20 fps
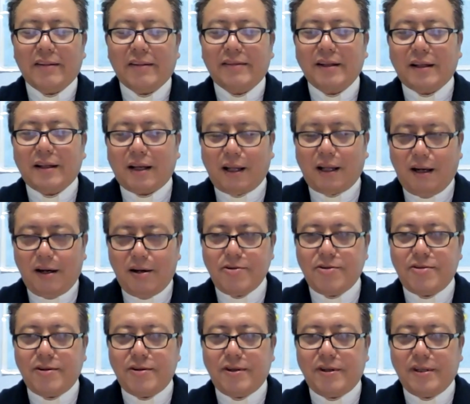as a
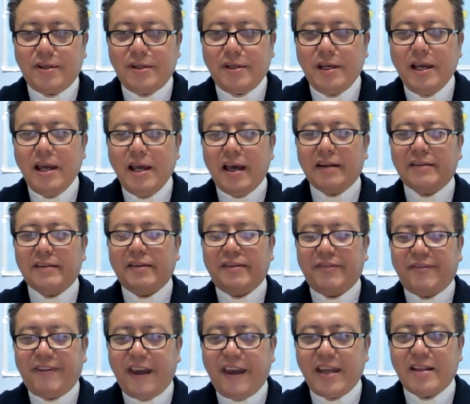clergy, as a
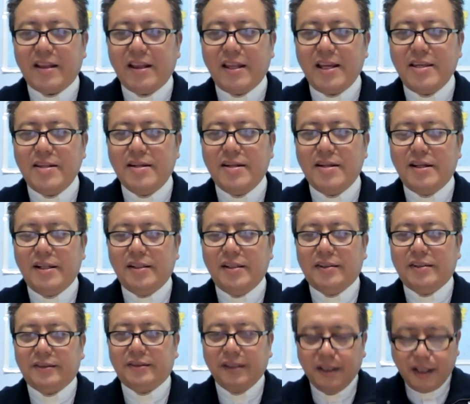faith
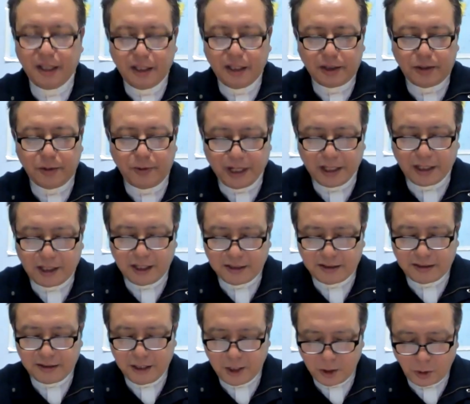leaders during
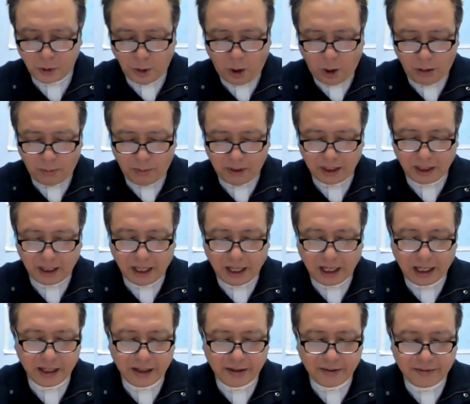this new normal
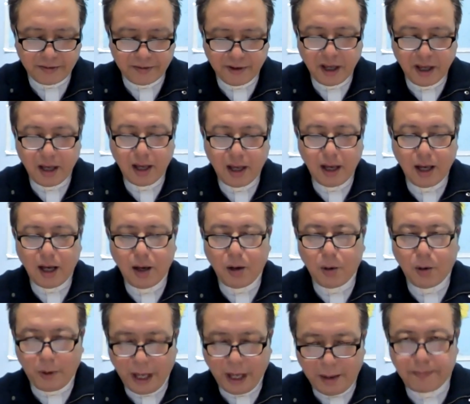life,
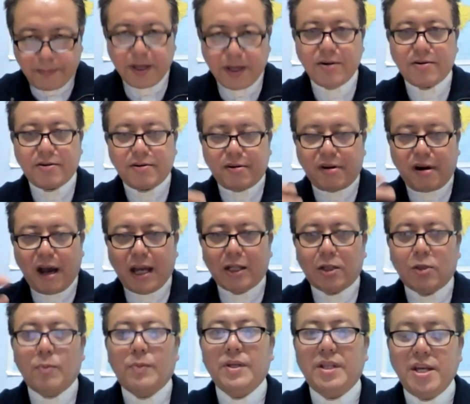we have been
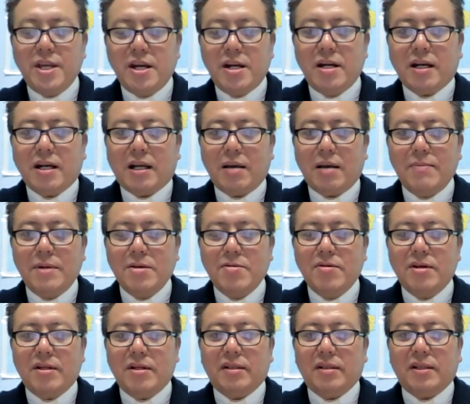trying to be there in the
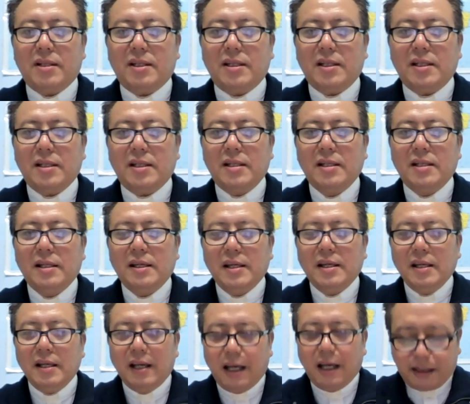community,
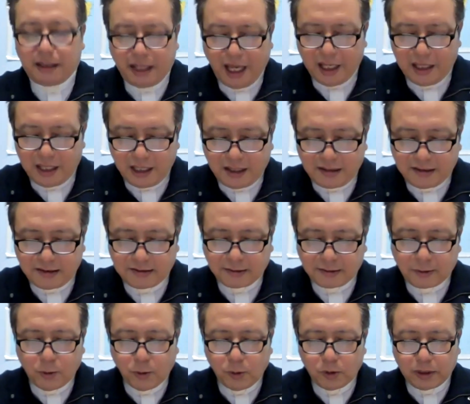attending the
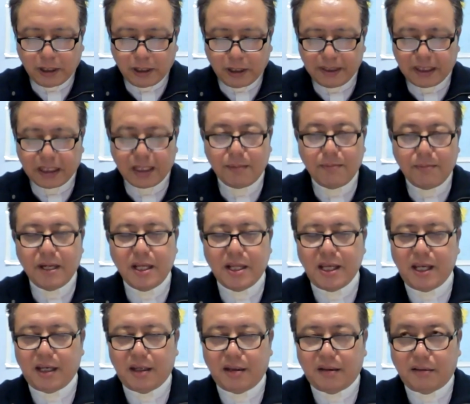school committee
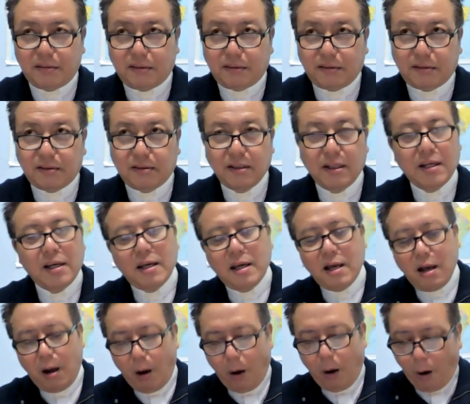meetings
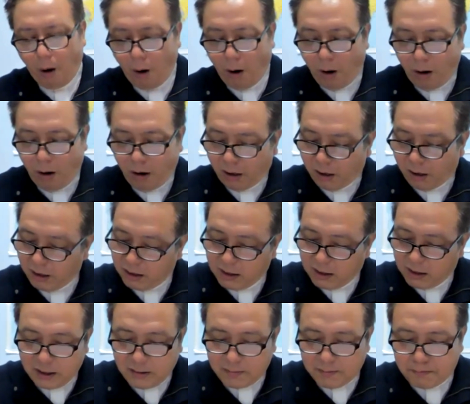or